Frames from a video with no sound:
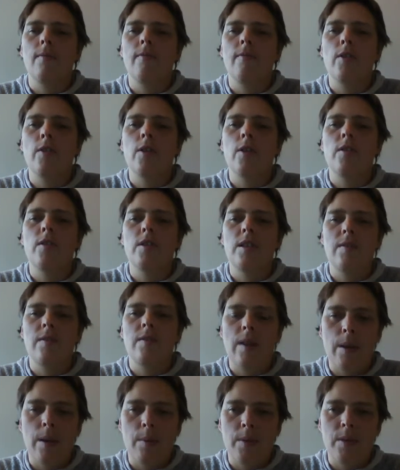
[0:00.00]
further
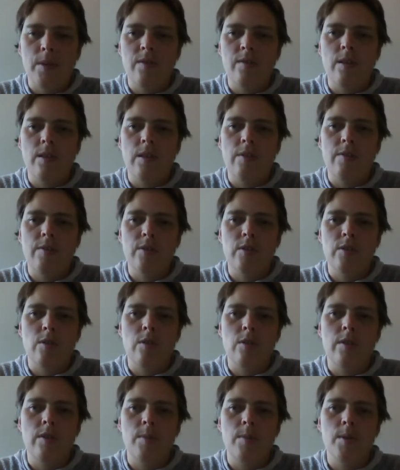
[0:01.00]
development of the love
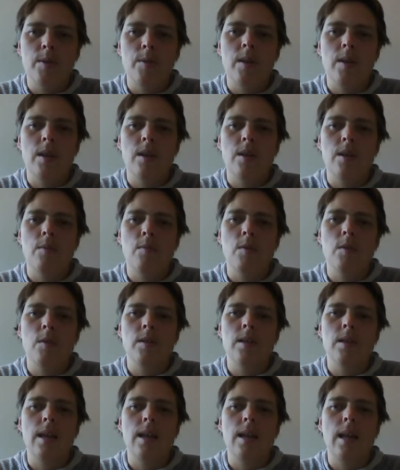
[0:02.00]
story between them was